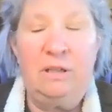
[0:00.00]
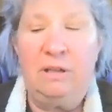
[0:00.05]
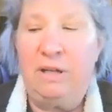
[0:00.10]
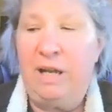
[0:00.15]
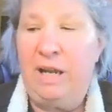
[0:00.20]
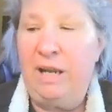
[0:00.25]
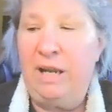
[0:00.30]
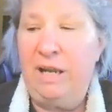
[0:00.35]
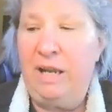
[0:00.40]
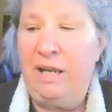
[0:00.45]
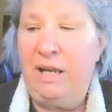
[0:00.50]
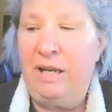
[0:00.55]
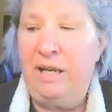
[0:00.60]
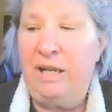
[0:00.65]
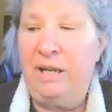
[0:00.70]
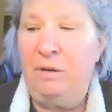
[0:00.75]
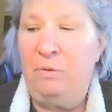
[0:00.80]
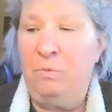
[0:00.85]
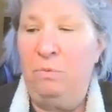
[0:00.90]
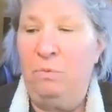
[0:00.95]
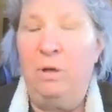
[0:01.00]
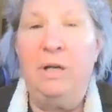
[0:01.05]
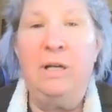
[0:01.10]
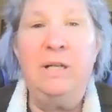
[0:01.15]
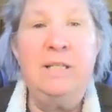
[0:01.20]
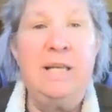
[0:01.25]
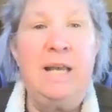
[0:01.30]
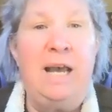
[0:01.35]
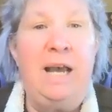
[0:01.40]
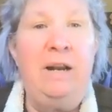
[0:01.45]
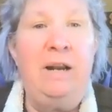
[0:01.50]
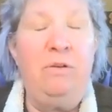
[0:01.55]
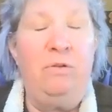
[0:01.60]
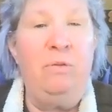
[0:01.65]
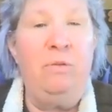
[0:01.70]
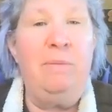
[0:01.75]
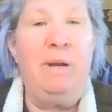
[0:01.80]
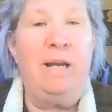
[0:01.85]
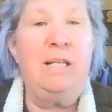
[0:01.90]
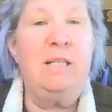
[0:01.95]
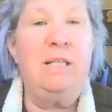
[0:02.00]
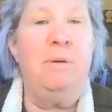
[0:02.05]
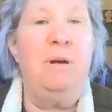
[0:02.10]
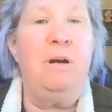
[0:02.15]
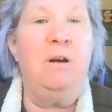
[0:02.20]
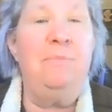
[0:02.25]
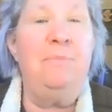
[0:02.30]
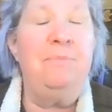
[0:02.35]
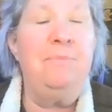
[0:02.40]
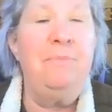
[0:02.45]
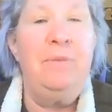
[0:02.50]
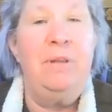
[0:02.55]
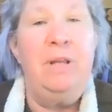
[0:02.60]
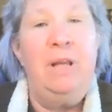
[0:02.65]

Okay. And it was at Groom Expo.